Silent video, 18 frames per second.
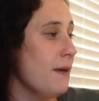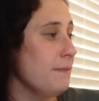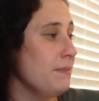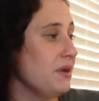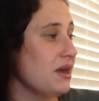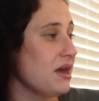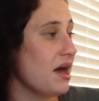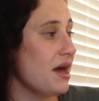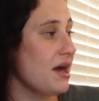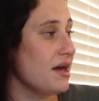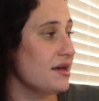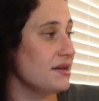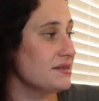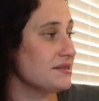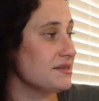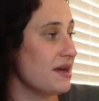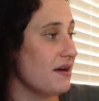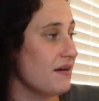
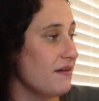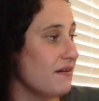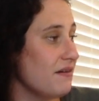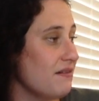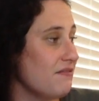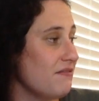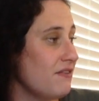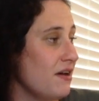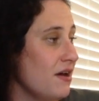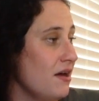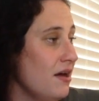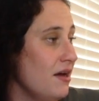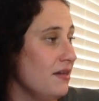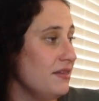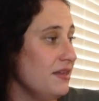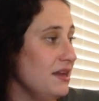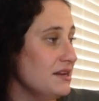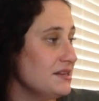Because of
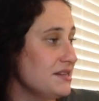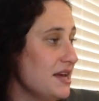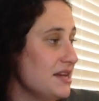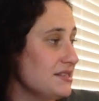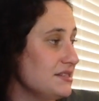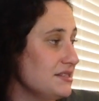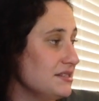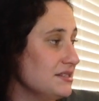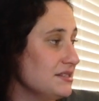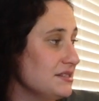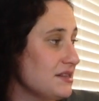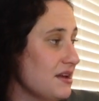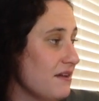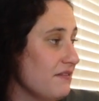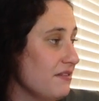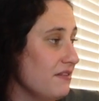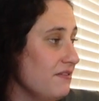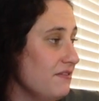the intestines
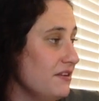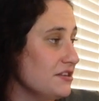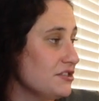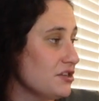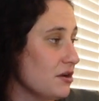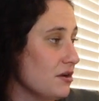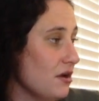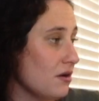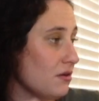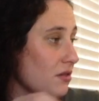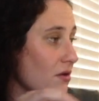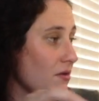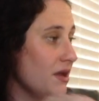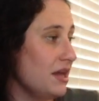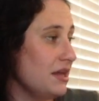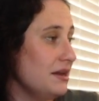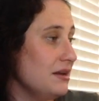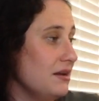of the fish are
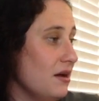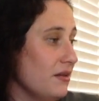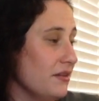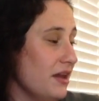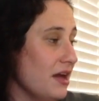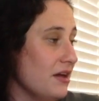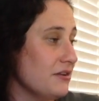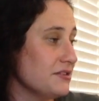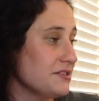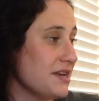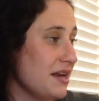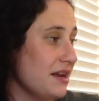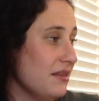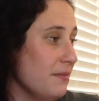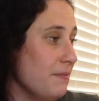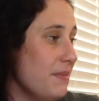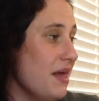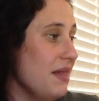located on the underside
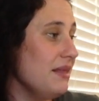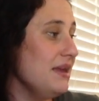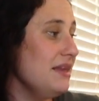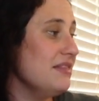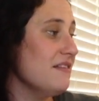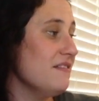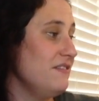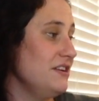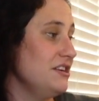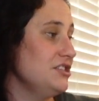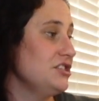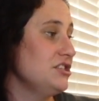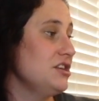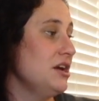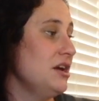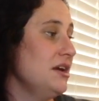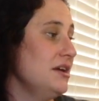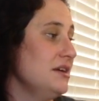of the belly, the
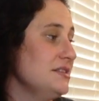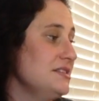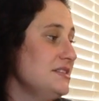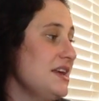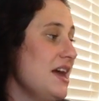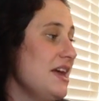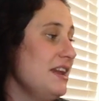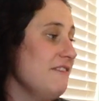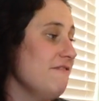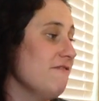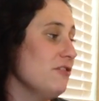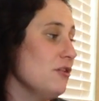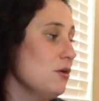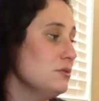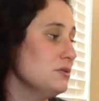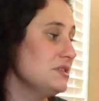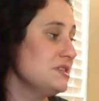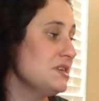fish is dead, it
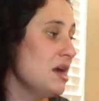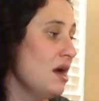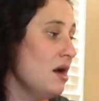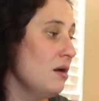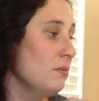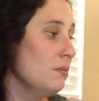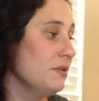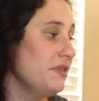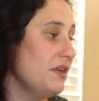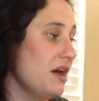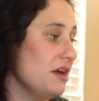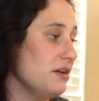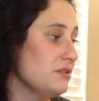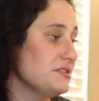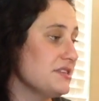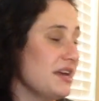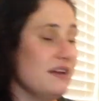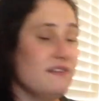floats with the
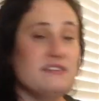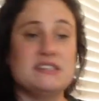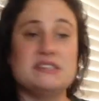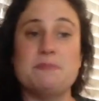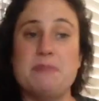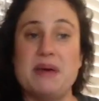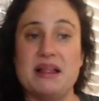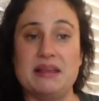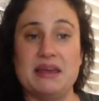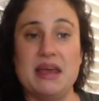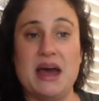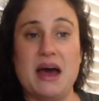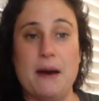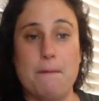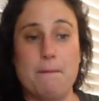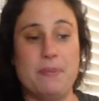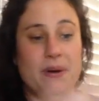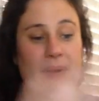underside of its belly
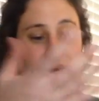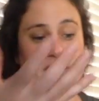up.